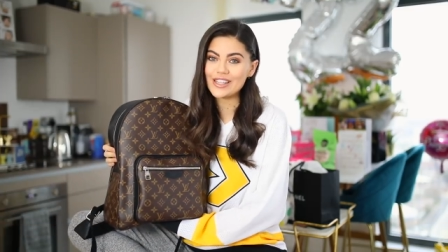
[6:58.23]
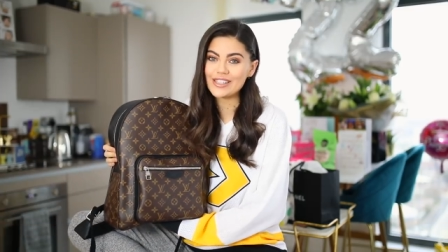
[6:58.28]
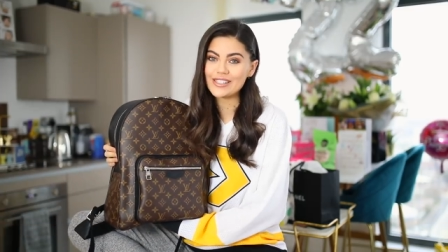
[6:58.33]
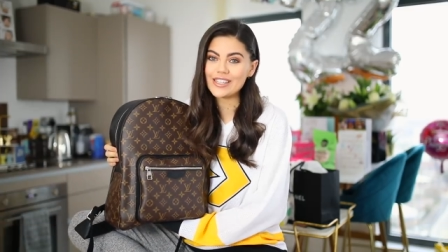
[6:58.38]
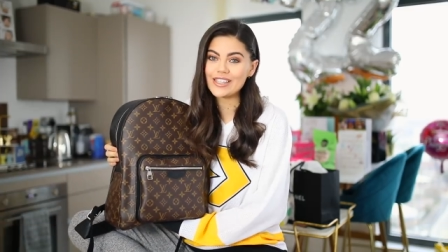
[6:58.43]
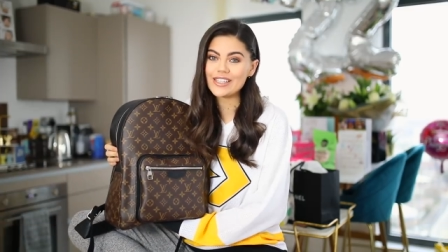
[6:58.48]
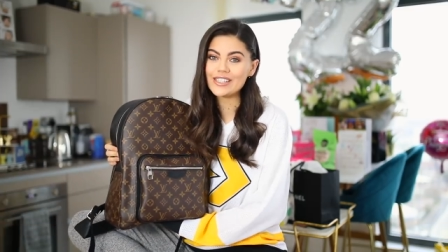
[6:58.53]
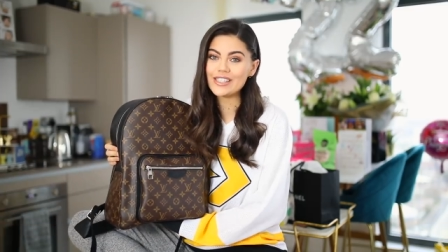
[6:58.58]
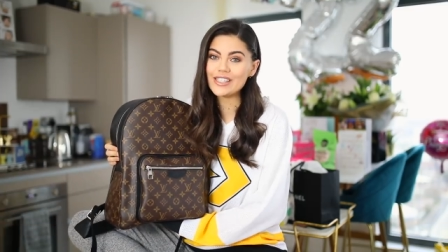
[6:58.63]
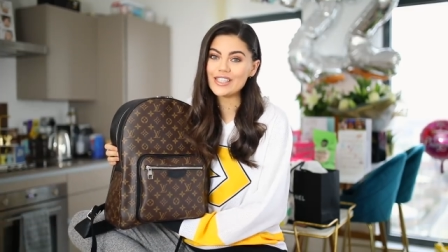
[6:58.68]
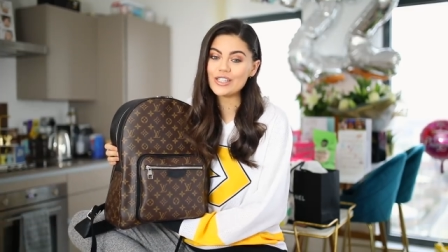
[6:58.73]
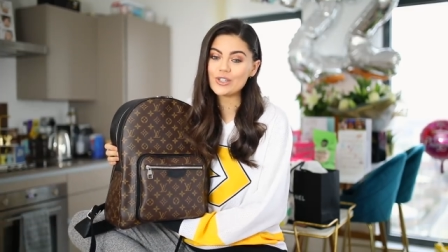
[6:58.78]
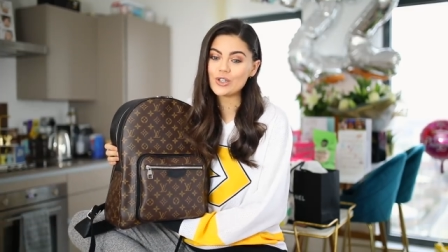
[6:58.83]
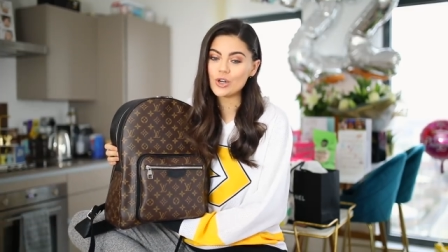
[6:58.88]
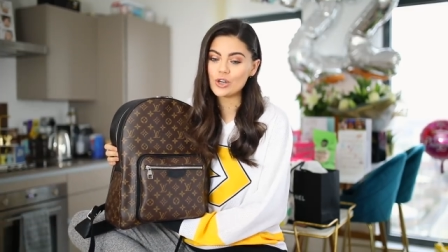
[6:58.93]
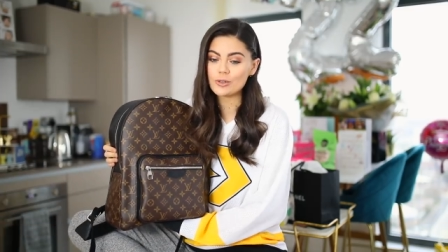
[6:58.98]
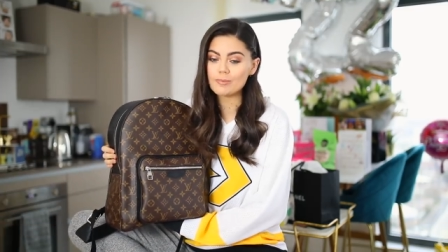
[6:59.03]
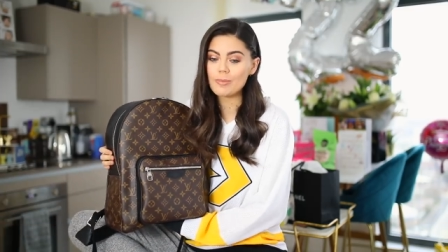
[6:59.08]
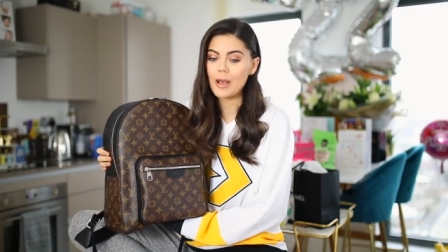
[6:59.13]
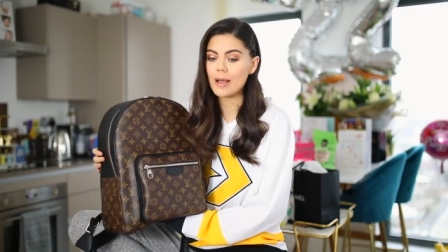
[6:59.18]
This is the
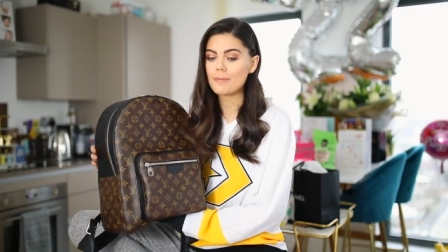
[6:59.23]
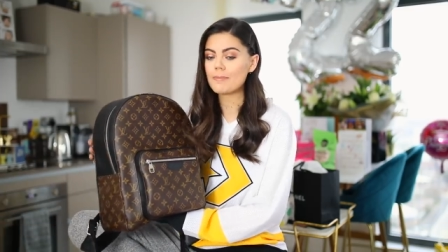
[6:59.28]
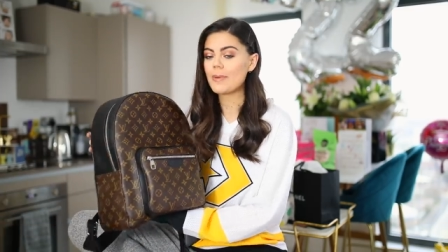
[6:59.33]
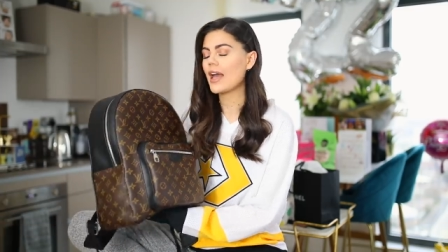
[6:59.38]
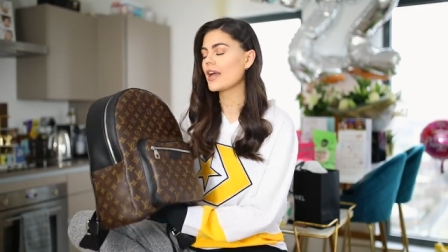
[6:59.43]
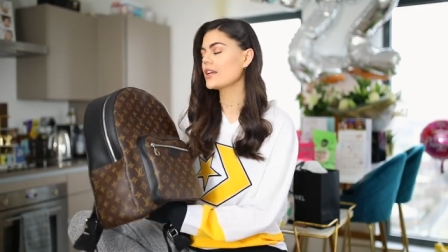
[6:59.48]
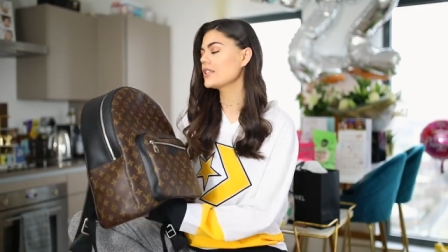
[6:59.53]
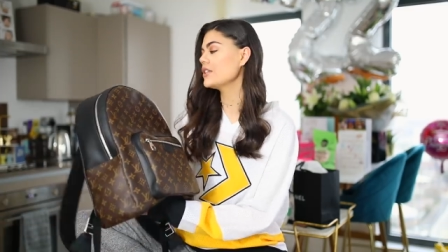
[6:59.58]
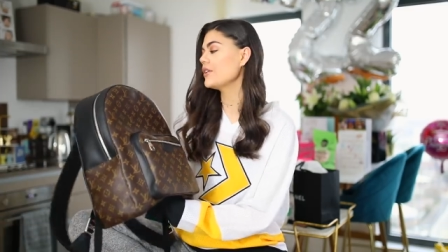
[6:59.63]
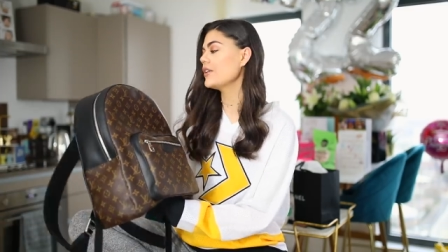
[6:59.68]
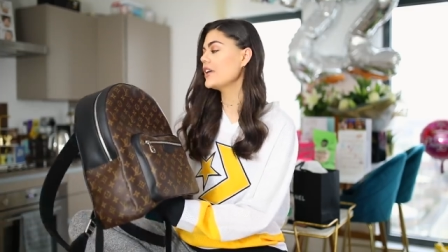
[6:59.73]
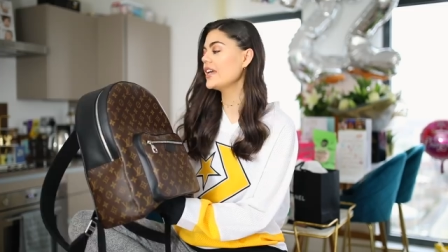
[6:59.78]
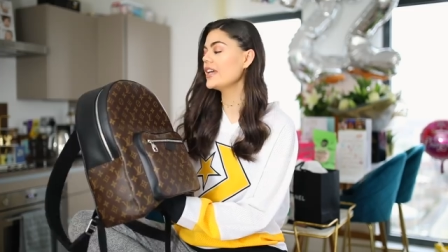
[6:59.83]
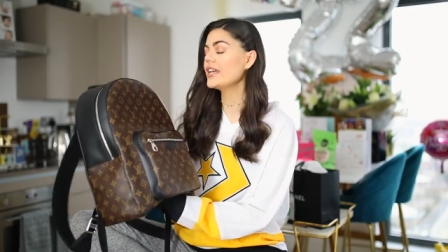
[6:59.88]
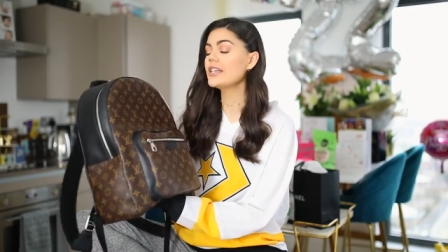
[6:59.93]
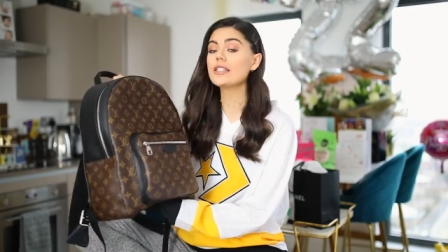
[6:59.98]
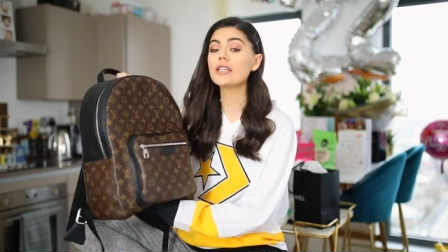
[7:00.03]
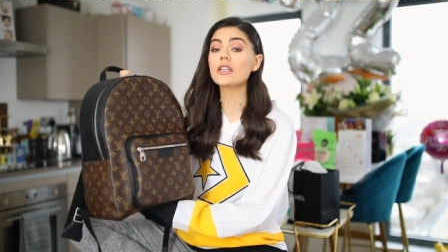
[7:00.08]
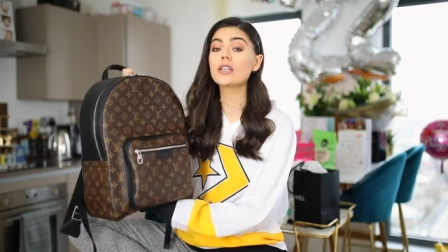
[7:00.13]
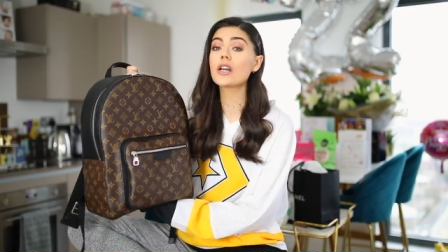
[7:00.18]
Josh backpack, so
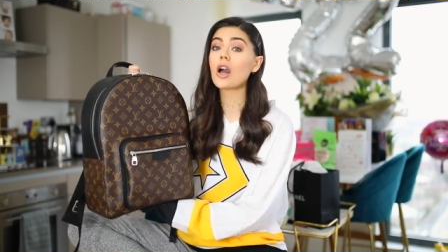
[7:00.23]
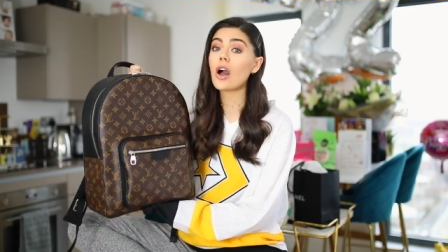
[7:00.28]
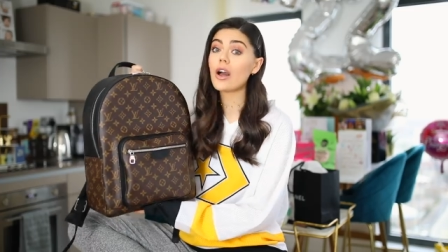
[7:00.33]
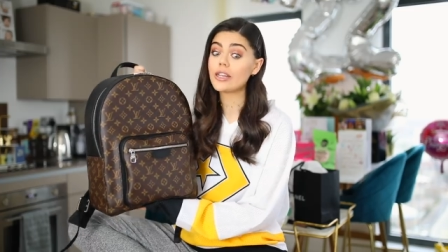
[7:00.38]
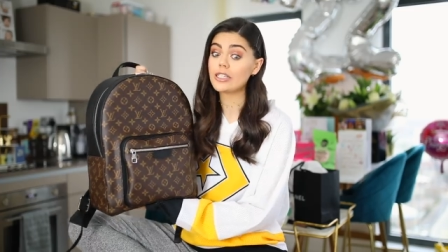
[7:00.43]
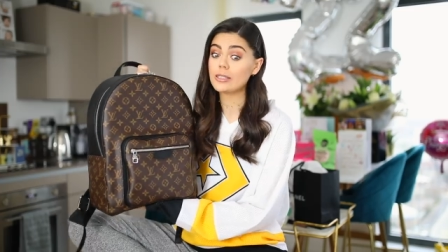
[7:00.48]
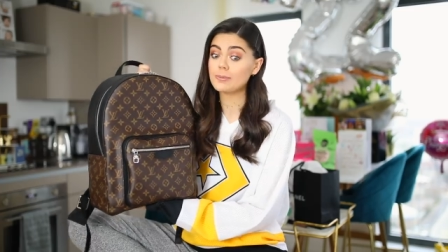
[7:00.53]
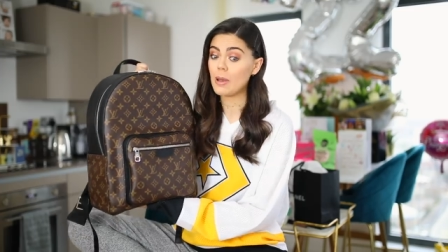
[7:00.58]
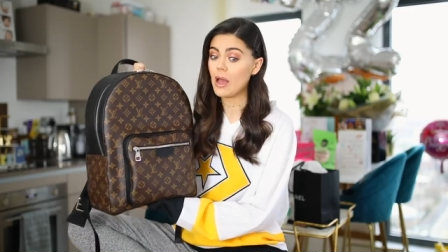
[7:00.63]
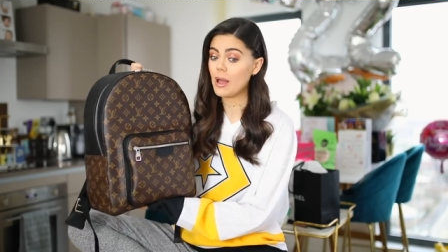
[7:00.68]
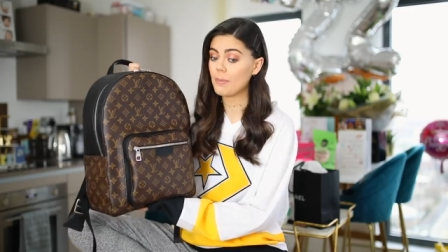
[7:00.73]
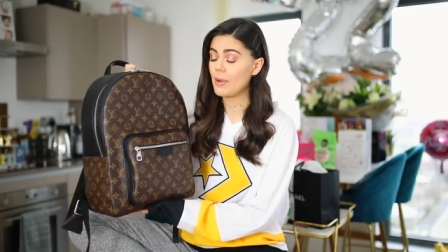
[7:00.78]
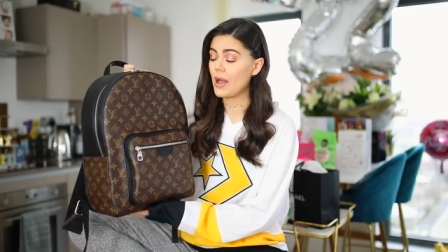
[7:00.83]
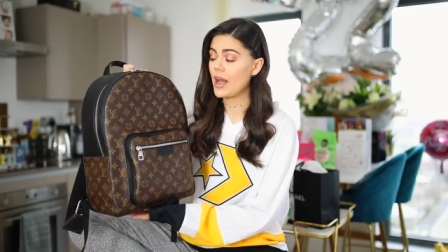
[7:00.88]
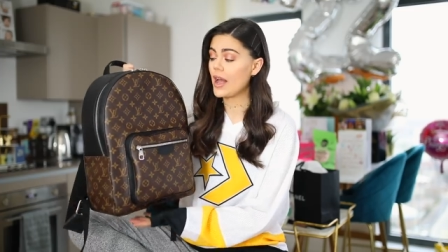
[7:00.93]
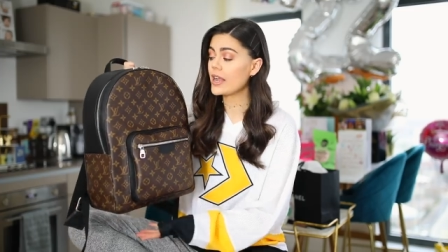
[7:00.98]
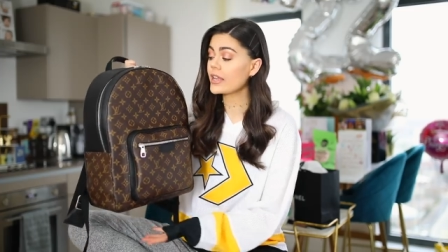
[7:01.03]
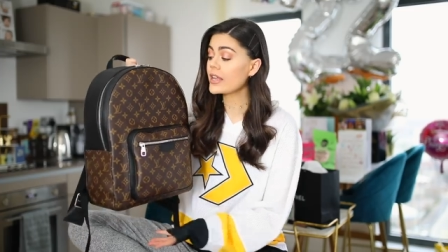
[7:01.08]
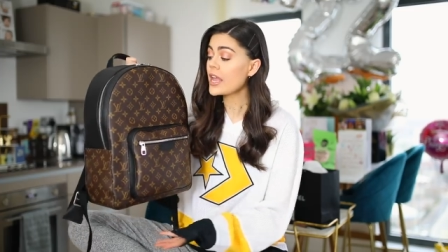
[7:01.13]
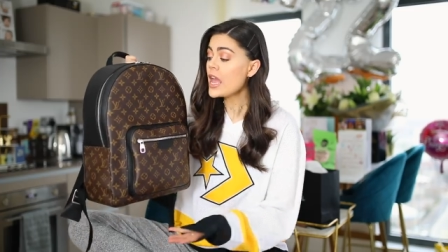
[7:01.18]
it is a guy's
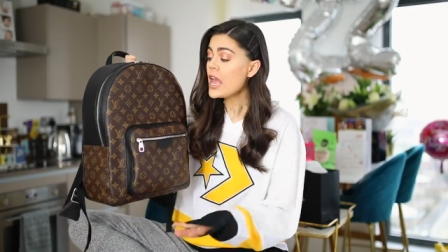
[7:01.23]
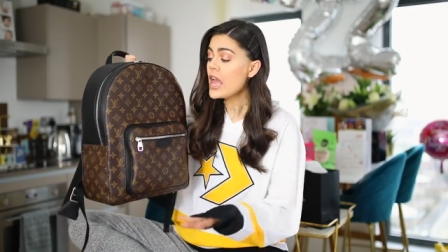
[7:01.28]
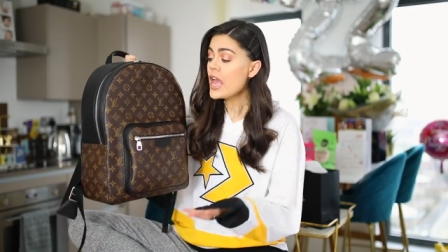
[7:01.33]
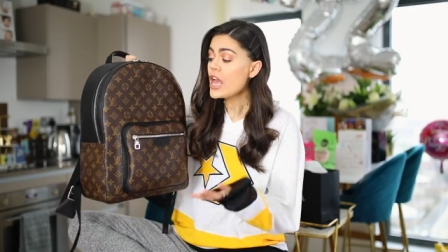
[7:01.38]
backpack,